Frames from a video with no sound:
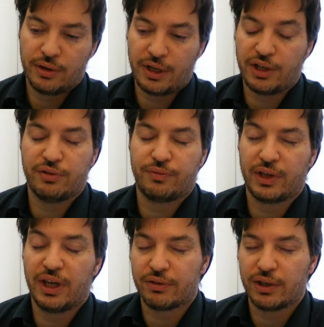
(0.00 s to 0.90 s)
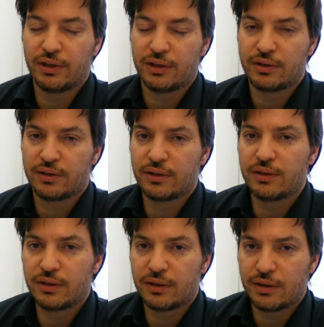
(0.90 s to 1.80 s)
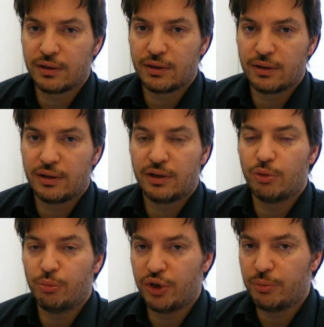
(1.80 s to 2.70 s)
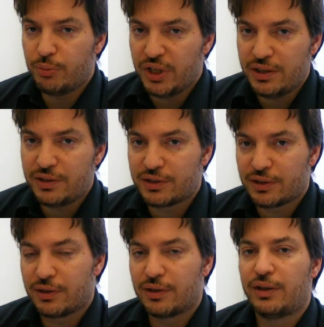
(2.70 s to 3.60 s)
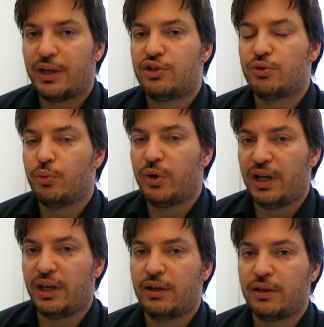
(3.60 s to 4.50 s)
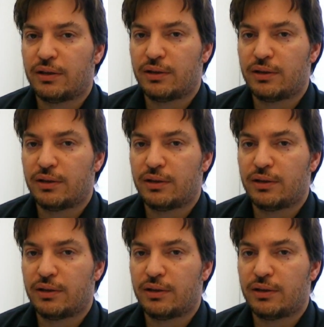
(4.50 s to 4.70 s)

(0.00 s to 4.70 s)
that you're forgiving, but it means that you're willing